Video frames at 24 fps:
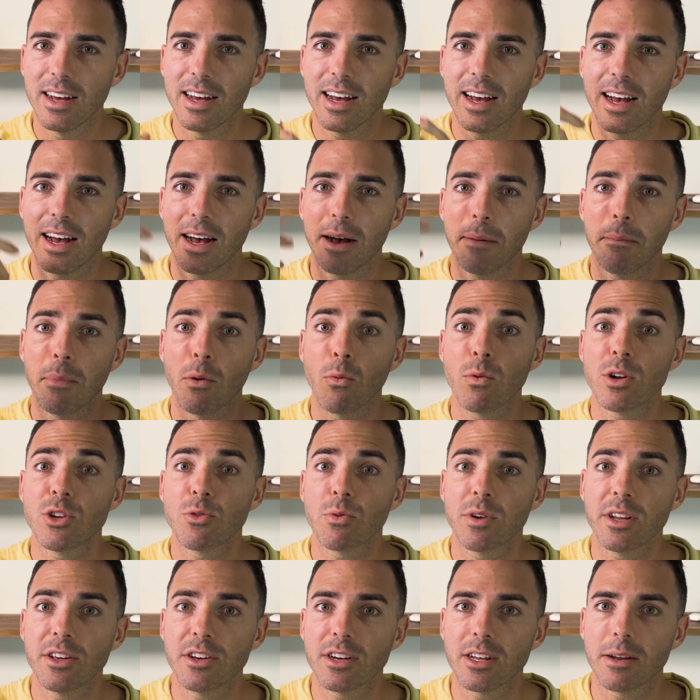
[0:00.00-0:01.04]
Uh, but which
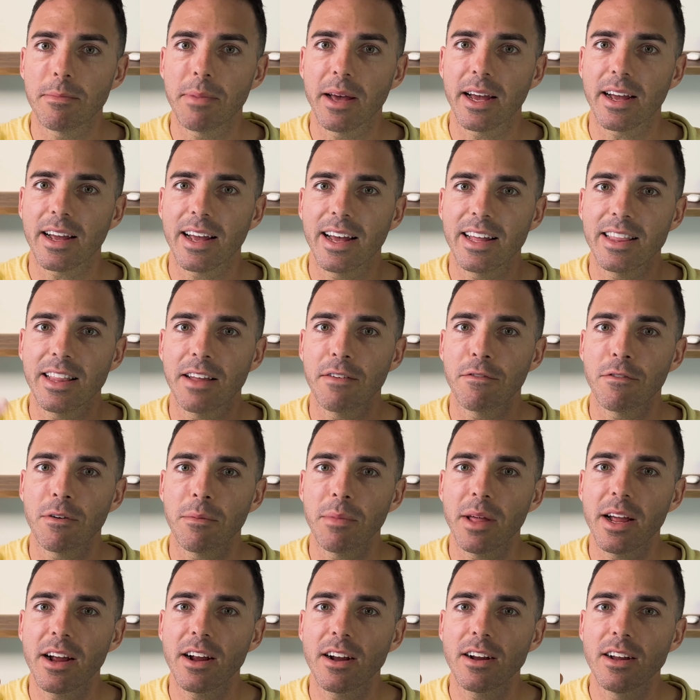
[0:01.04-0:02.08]
one are you going to pick? And then from
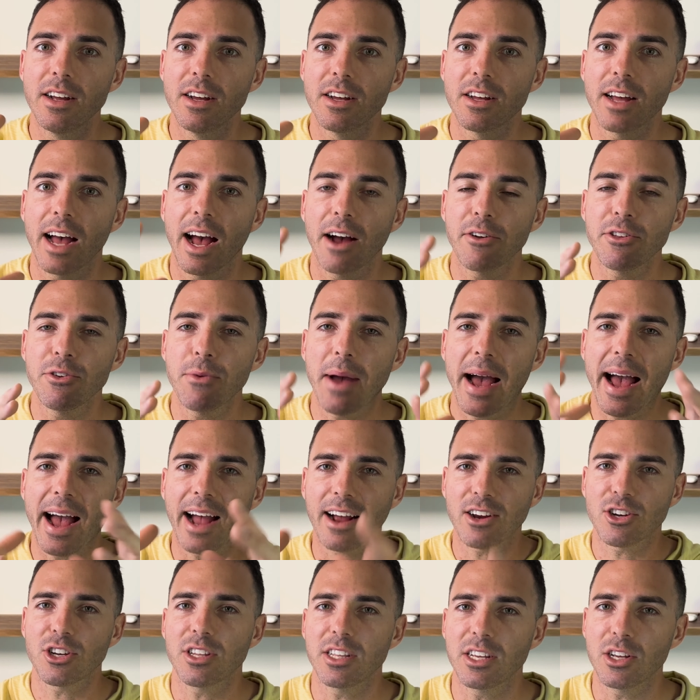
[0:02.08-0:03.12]
there, how do you
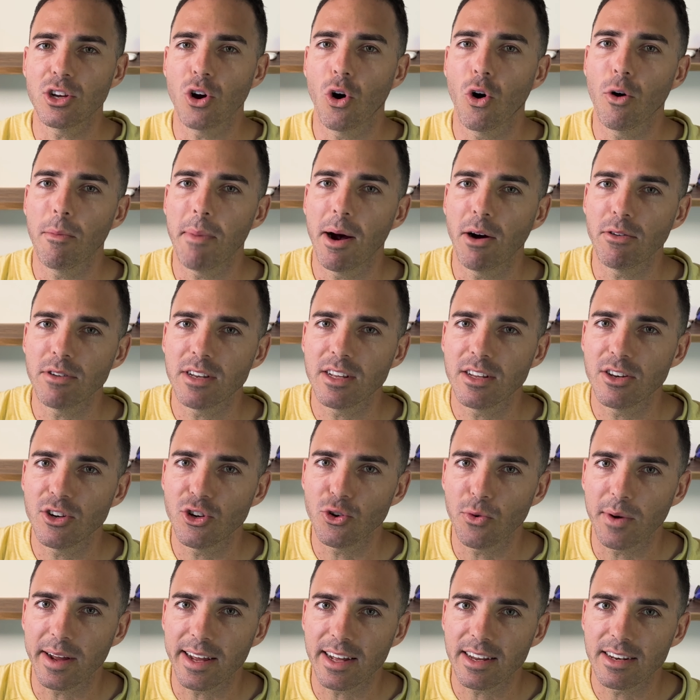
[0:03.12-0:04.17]
actually go about
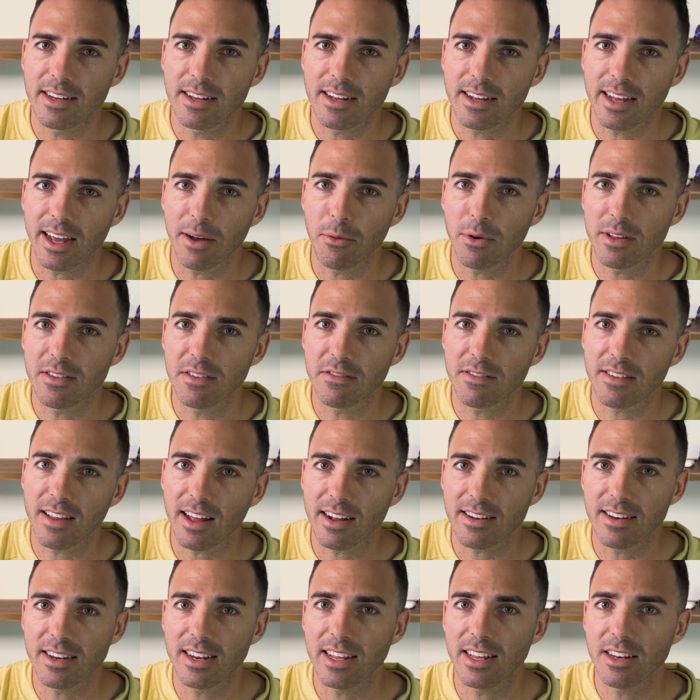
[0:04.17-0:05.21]
doing it? Okay, once you've
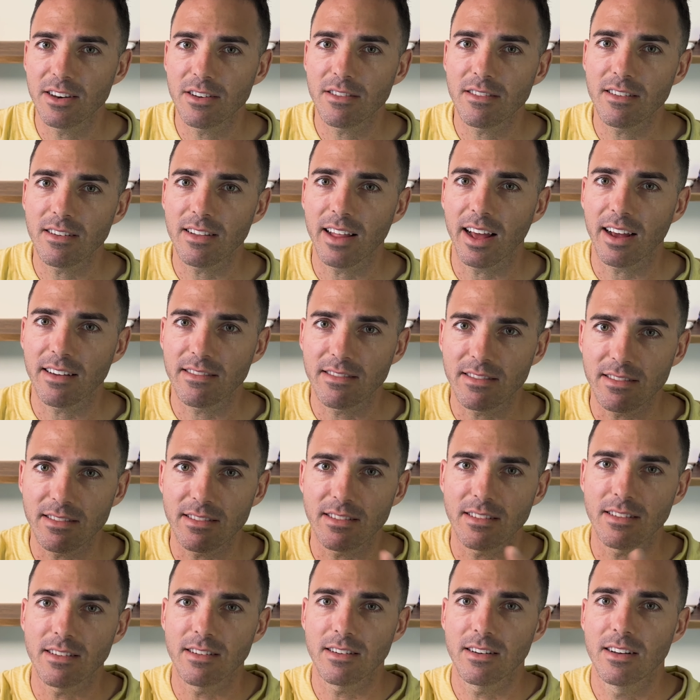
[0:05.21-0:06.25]
selected internal,
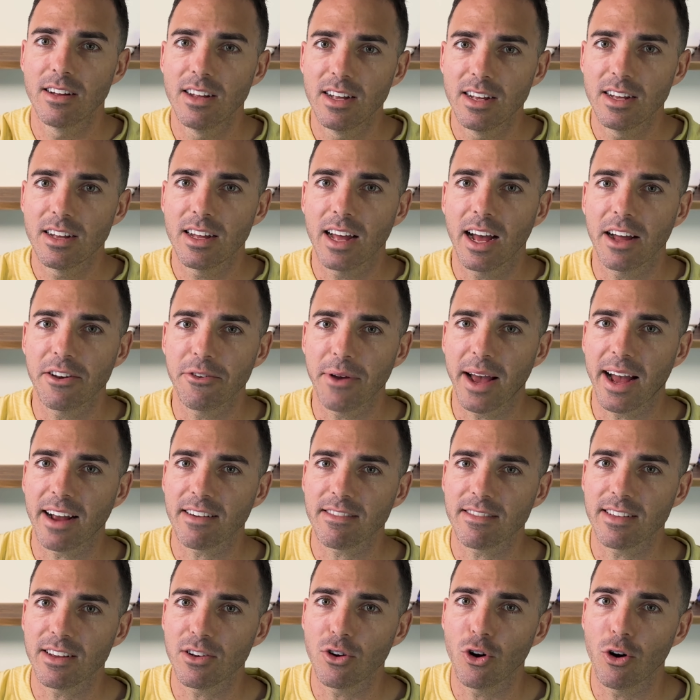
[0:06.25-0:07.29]
external, how do you
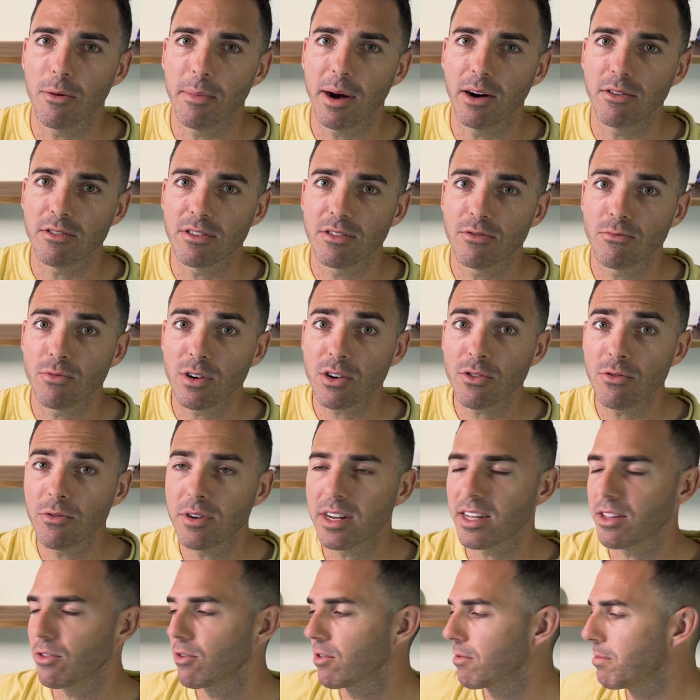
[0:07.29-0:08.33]
actually go about recruiting those